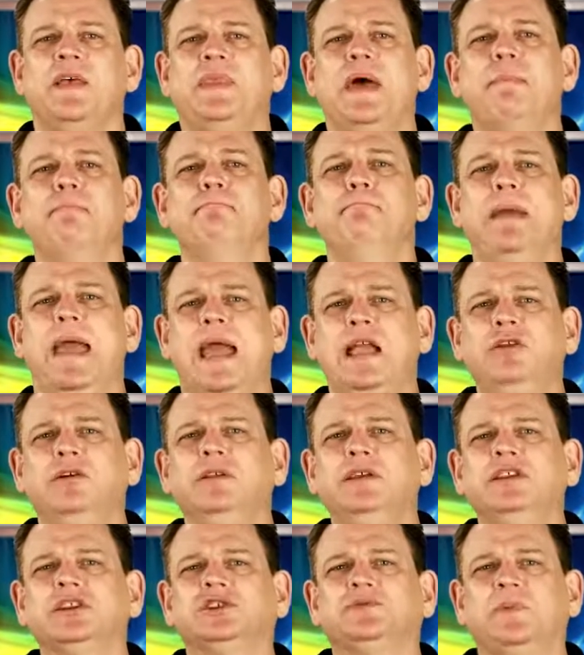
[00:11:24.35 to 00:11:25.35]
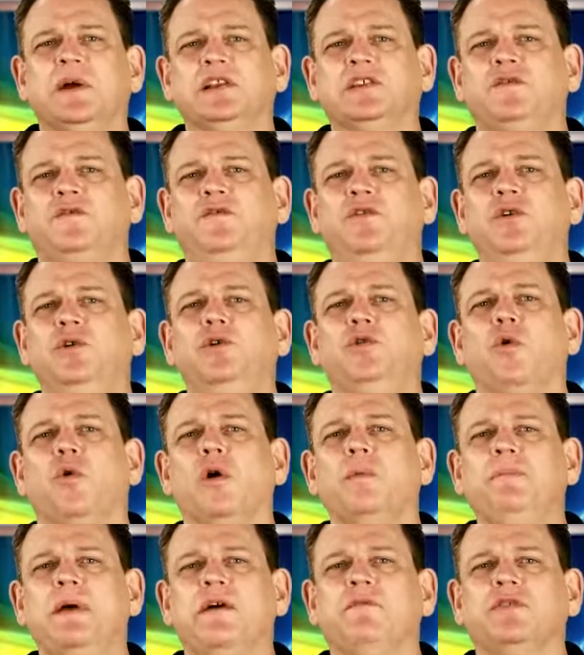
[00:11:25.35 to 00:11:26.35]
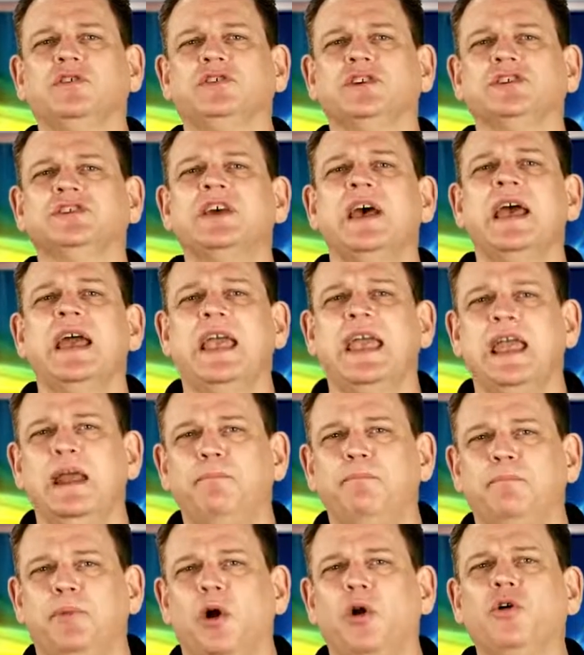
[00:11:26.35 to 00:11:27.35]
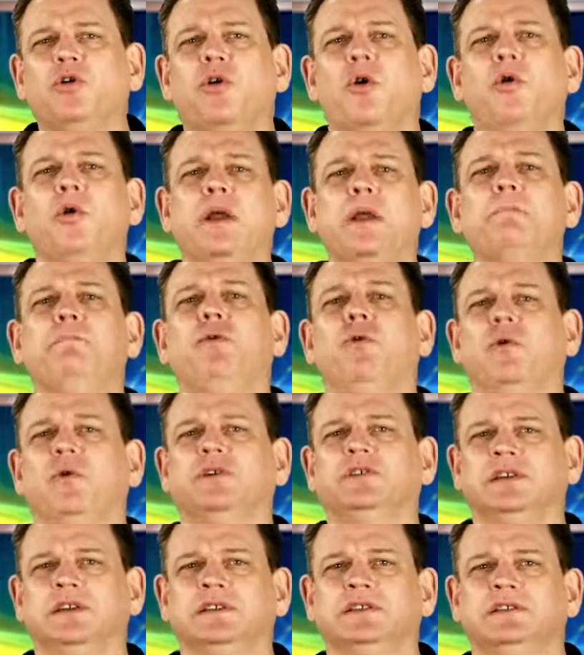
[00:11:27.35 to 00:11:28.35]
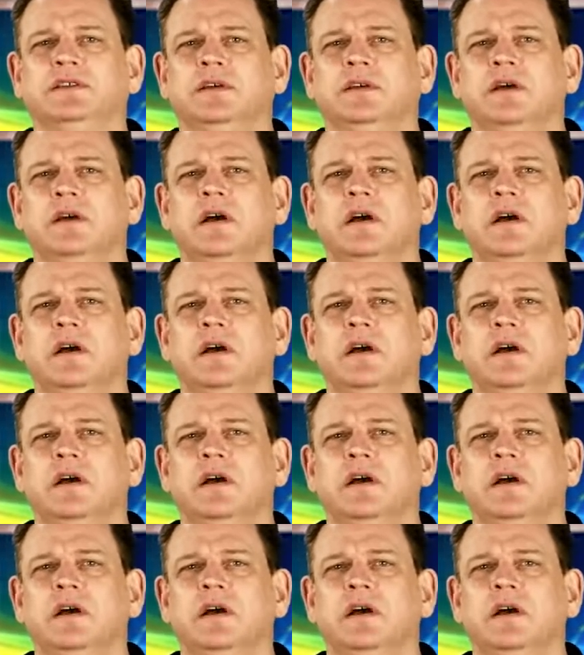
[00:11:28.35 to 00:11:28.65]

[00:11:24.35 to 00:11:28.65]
that manually dispense food or beverages in bulk or in portions.